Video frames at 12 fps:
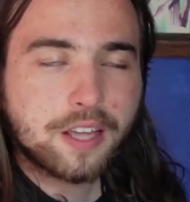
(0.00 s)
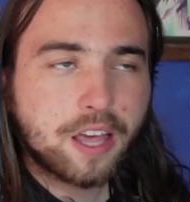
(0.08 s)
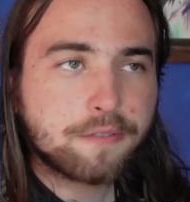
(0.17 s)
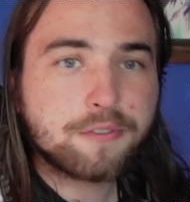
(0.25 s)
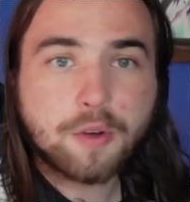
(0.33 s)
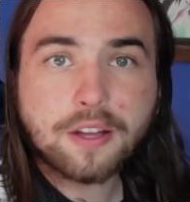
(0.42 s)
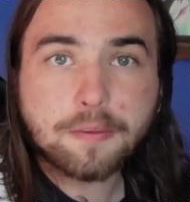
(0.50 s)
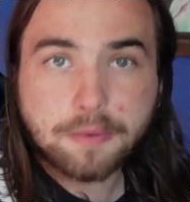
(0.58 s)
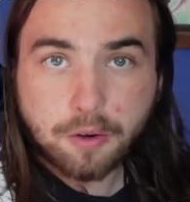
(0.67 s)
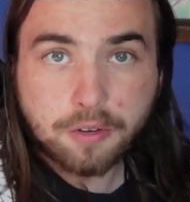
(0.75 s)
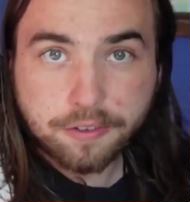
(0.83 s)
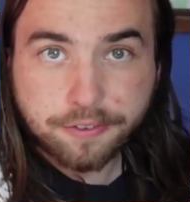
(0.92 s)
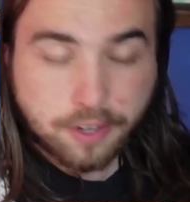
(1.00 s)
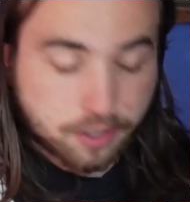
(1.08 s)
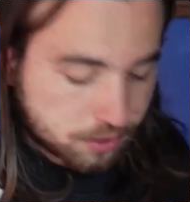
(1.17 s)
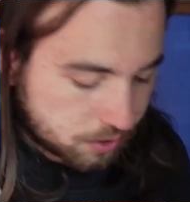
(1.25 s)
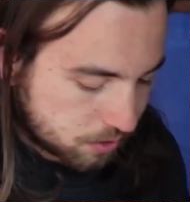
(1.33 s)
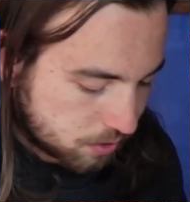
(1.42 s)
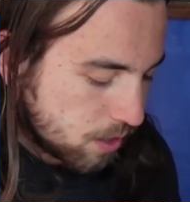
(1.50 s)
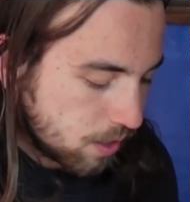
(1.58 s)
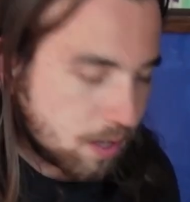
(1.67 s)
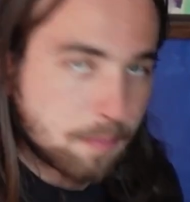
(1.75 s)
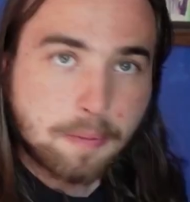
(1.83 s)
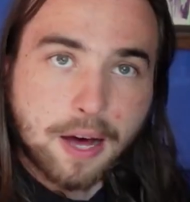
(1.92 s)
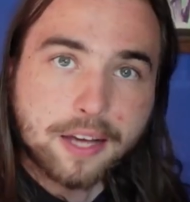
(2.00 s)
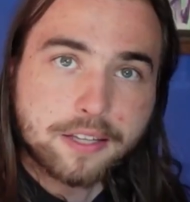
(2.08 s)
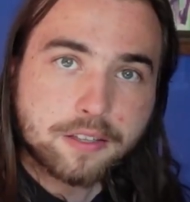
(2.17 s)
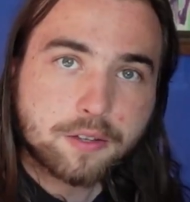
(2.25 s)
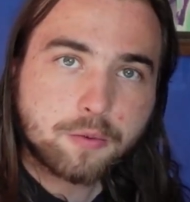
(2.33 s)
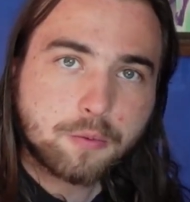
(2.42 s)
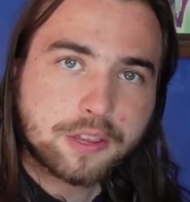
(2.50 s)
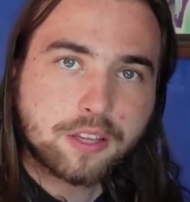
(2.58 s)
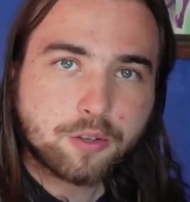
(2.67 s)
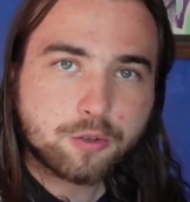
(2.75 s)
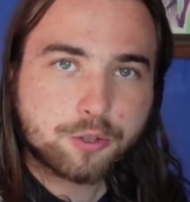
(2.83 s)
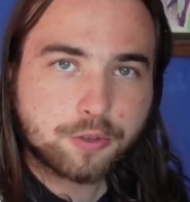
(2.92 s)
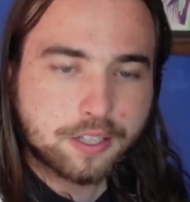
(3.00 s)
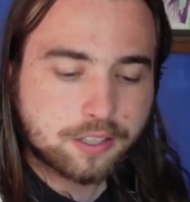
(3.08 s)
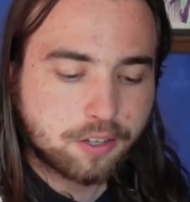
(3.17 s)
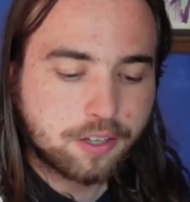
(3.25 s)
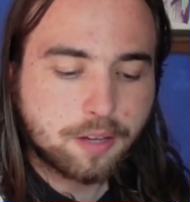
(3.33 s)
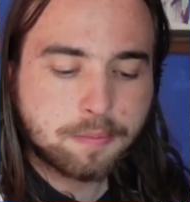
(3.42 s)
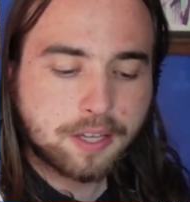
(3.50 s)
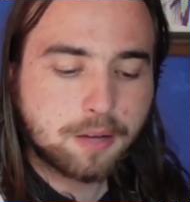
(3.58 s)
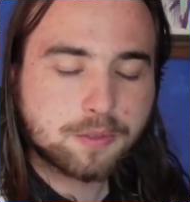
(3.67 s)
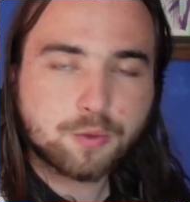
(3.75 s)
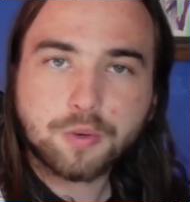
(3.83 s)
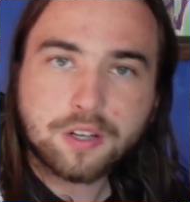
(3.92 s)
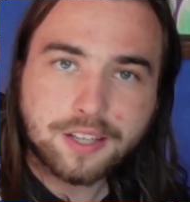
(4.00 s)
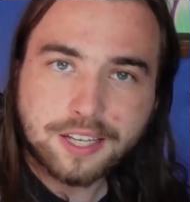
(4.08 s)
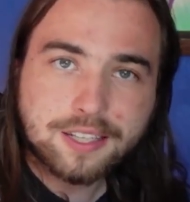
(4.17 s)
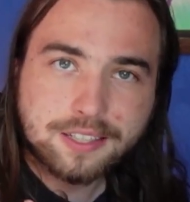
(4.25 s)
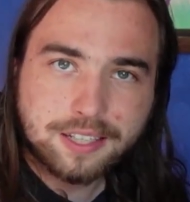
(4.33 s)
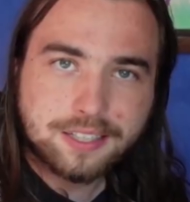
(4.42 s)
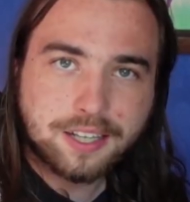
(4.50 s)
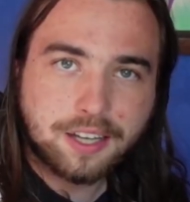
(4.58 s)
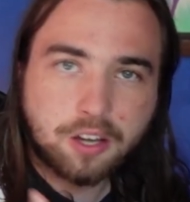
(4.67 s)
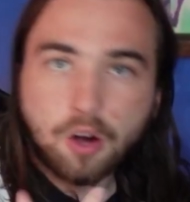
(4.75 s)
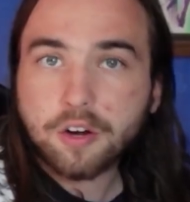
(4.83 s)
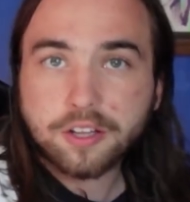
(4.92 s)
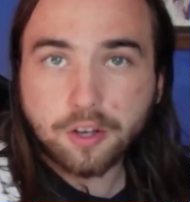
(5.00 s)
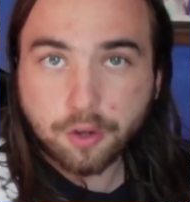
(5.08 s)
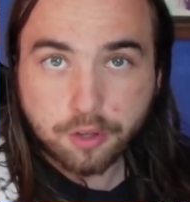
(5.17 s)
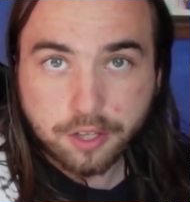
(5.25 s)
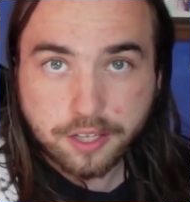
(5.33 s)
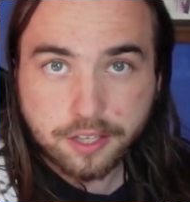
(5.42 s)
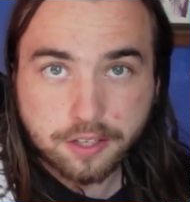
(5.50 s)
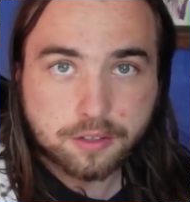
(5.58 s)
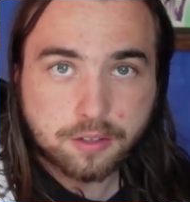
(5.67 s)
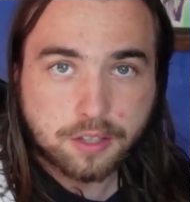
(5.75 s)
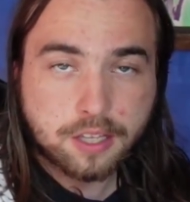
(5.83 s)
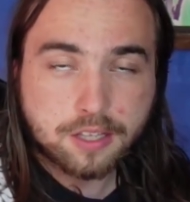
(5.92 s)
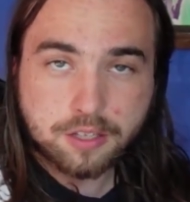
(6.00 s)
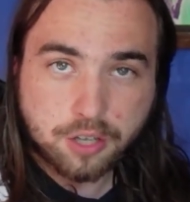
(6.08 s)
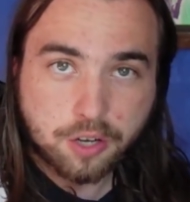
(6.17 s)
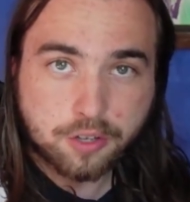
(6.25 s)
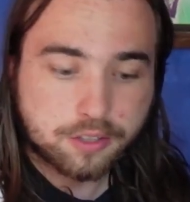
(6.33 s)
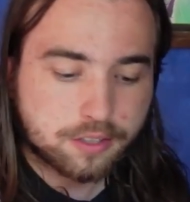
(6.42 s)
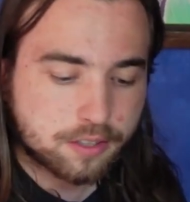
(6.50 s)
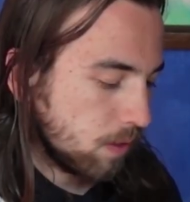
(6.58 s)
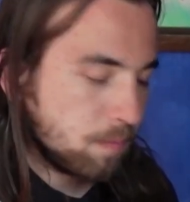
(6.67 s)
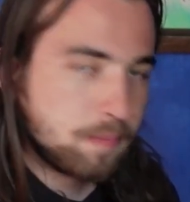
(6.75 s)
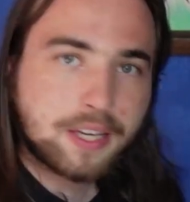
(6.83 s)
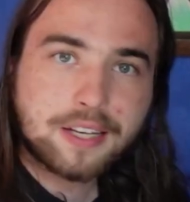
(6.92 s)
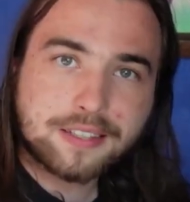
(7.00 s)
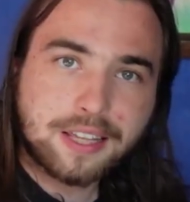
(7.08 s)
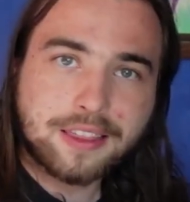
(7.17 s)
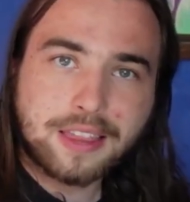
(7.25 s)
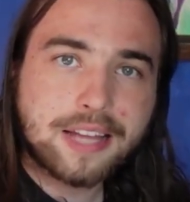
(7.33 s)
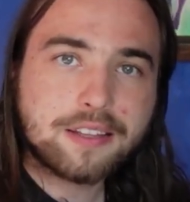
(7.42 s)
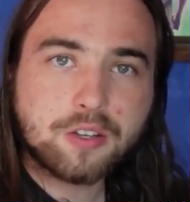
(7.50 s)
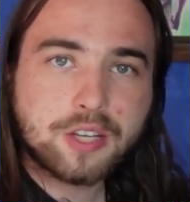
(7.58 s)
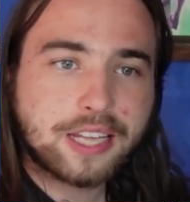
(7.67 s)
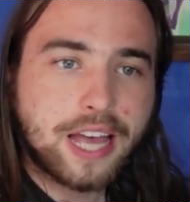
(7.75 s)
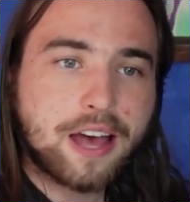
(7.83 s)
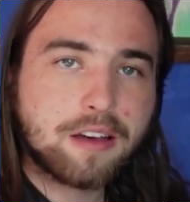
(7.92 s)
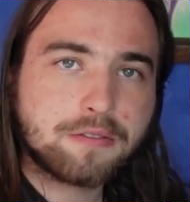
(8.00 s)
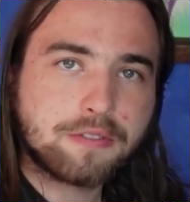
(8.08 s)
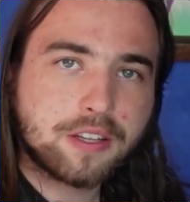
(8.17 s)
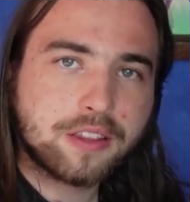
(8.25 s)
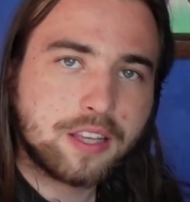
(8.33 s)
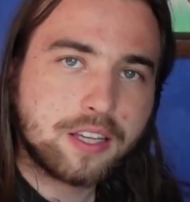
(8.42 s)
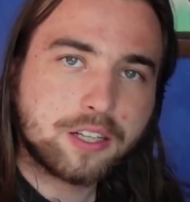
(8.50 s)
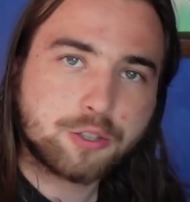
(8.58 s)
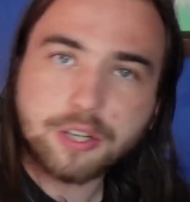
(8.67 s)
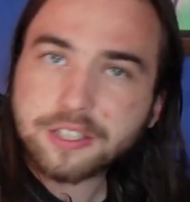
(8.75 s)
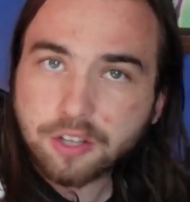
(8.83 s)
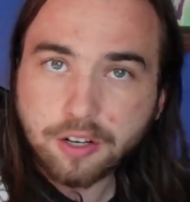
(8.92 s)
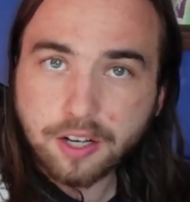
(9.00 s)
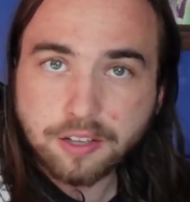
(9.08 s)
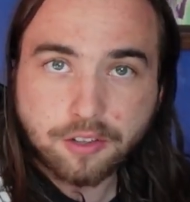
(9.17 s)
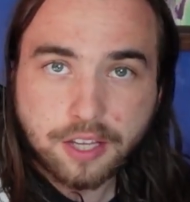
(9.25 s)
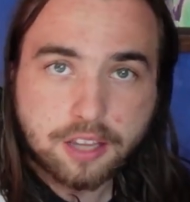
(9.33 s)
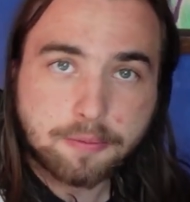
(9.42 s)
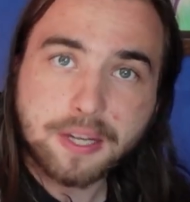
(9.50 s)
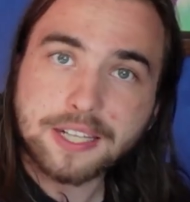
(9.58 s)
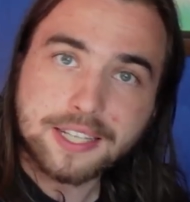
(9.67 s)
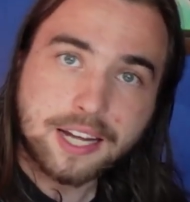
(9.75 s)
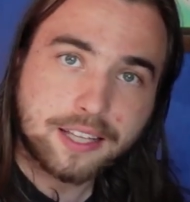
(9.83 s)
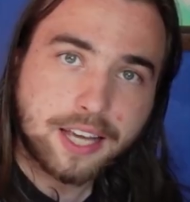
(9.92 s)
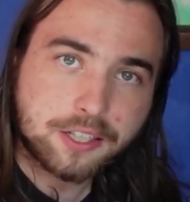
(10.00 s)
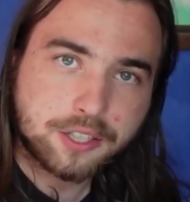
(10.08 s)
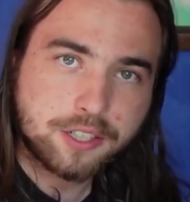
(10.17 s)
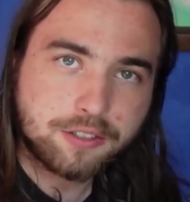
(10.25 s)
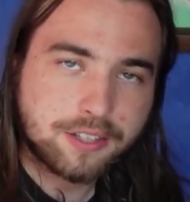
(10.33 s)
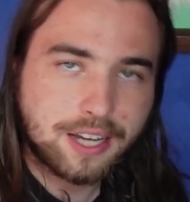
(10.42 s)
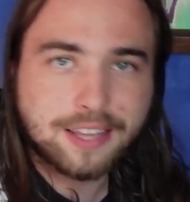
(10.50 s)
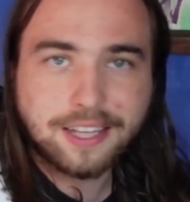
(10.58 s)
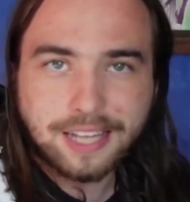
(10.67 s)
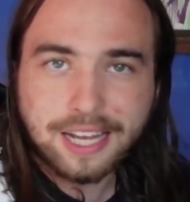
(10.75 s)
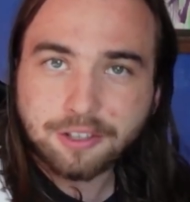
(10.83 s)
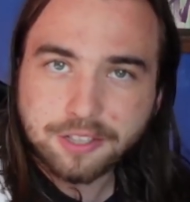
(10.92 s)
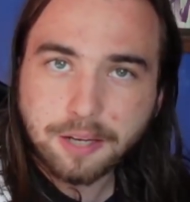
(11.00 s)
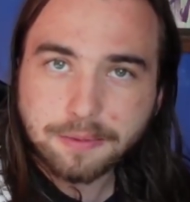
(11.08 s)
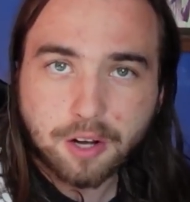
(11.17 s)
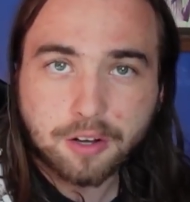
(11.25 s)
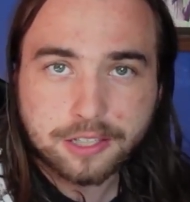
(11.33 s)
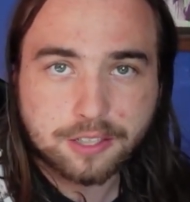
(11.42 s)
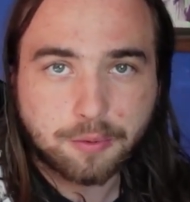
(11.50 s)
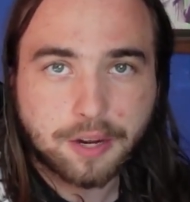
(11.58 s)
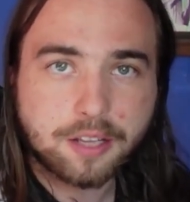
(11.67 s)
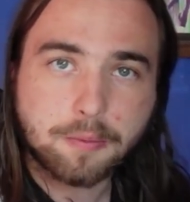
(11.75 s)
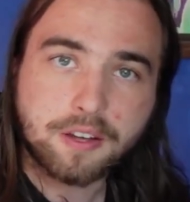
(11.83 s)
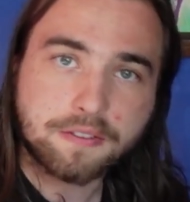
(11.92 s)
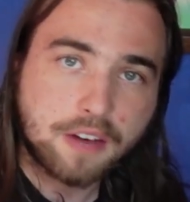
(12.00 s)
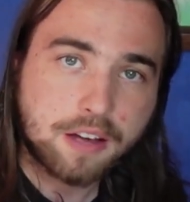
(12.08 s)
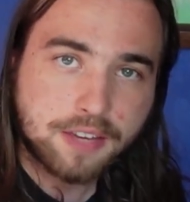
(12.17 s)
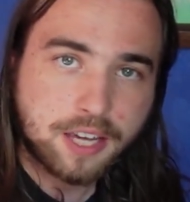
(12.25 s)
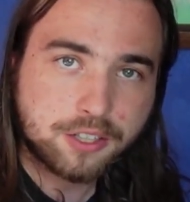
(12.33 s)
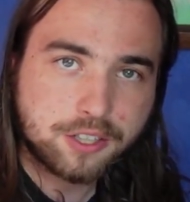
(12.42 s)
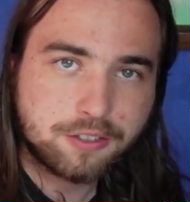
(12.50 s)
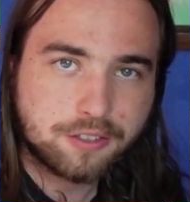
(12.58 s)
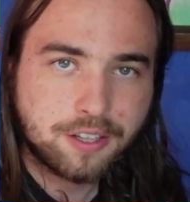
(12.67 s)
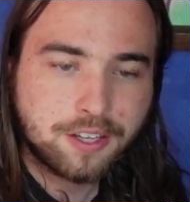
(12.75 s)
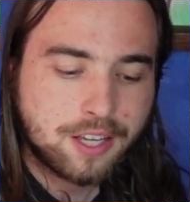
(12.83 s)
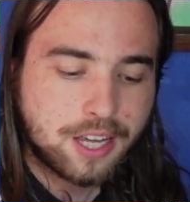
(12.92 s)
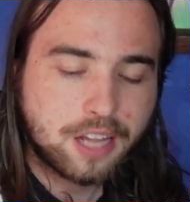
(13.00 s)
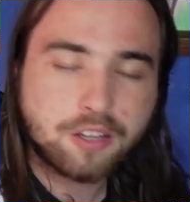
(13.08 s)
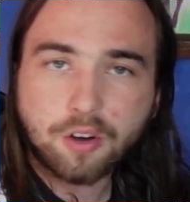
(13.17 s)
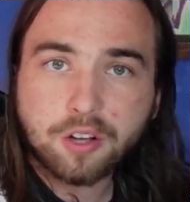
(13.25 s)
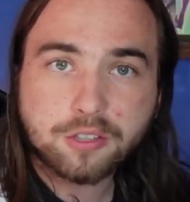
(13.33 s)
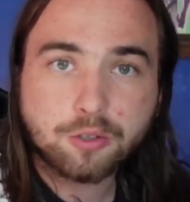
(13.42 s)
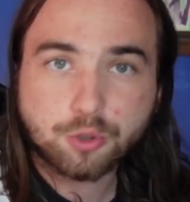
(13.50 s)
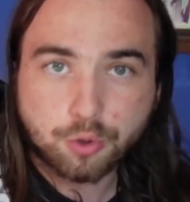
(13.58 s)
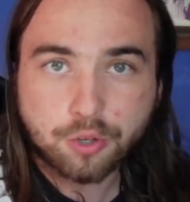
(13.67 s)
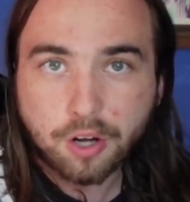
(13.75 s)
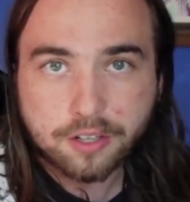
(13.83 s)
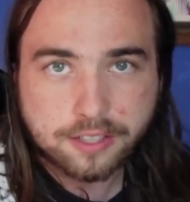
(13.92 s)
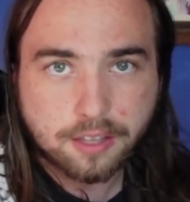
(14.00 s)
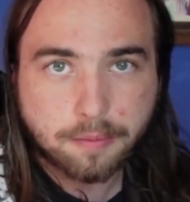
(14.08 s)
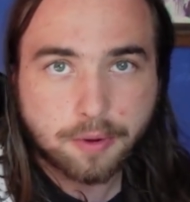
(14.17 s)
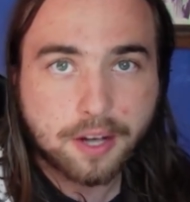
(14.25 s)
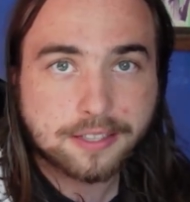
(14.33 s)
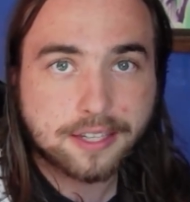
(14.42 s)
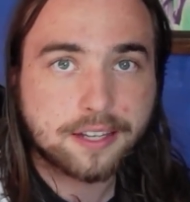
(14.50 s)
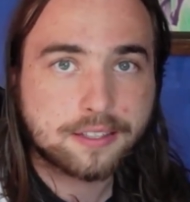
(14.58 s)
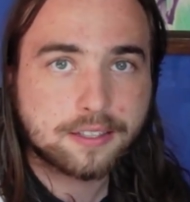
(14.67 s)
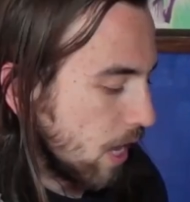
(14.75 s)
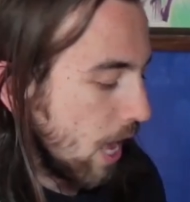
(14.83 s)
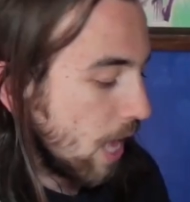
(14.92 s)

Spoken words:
If you end up going first, combined with the new Trickstar, it becomes real easy to guard early turns, because then you can have the Trickstar underneath be a 10k shield and then intercept Arcs away to be a 5k shield, and you also drew cards in the process.